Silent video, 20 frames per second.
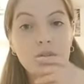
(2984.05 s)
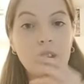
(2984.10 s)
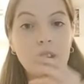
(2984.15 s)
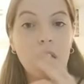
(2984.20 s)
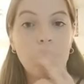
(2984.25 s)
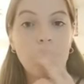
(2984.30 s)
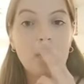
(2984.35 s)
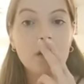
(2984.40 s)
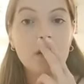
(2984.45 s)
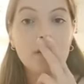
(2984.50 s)

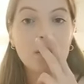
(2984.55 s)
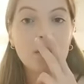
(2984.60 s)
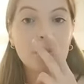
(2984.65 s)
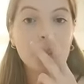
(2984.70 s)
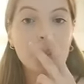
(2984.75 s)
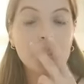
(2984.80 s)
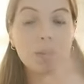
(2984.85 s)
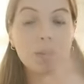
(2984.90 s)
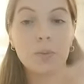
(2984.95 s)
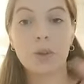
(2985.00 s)
that Rasta
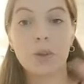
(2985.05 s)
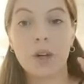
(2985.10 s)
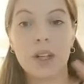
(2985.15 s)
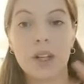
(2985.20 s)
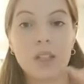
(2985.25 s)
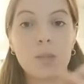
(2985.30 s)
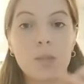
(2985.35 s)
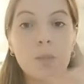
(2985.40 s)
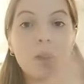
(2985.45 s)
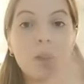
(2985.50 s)
man smoking
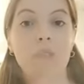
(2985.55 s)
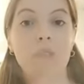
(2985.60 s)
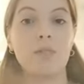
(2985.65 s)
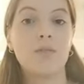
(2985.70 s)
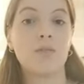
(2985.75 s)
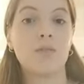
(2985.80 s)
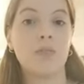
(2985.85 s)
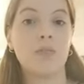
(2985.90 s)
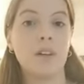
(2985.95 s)
a spliff